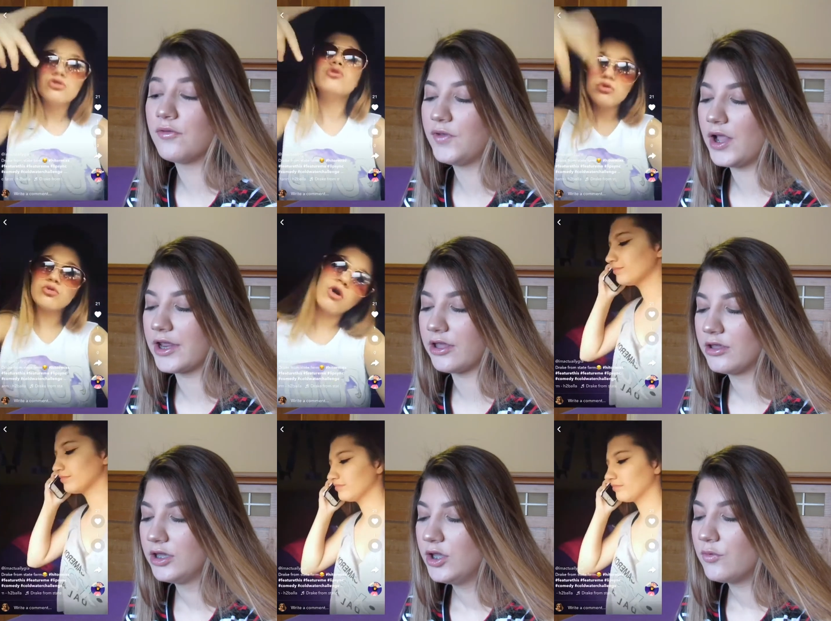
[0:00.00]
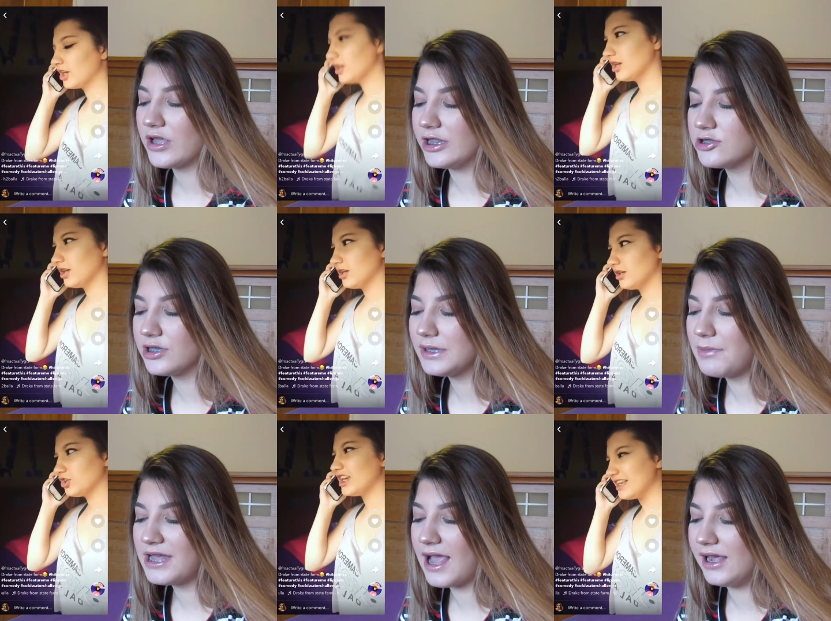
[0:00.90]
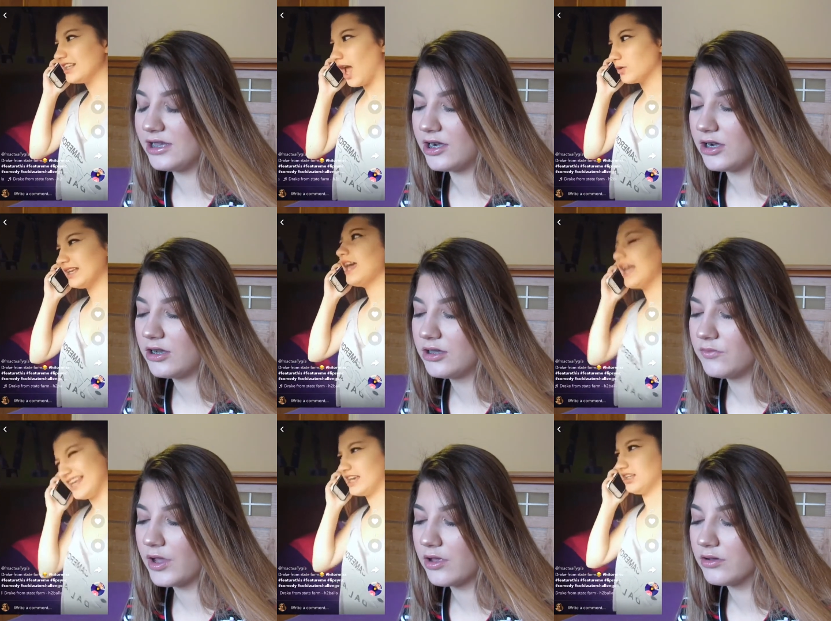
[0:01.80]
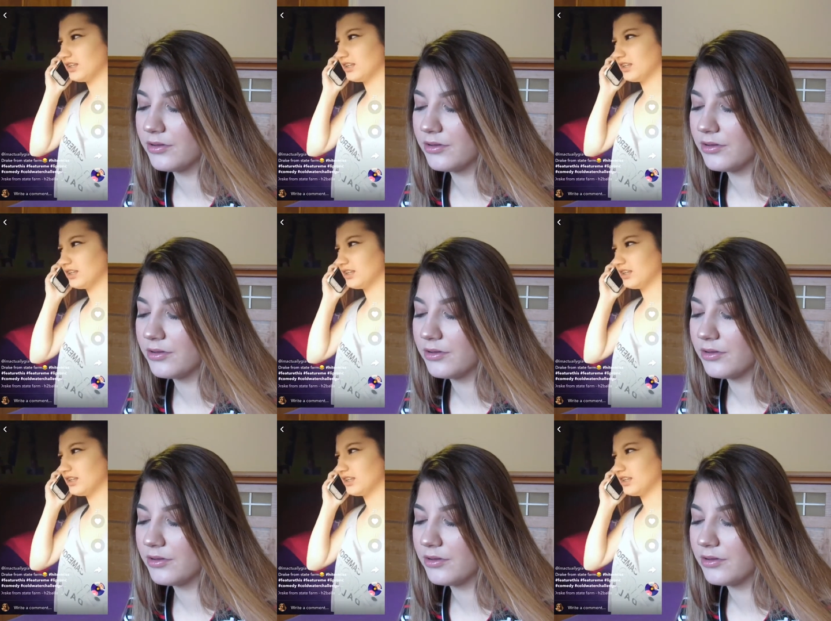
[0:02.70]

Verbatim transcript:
Speaker 1: funny. Wait, let's look at my eyeliner. Wait, hold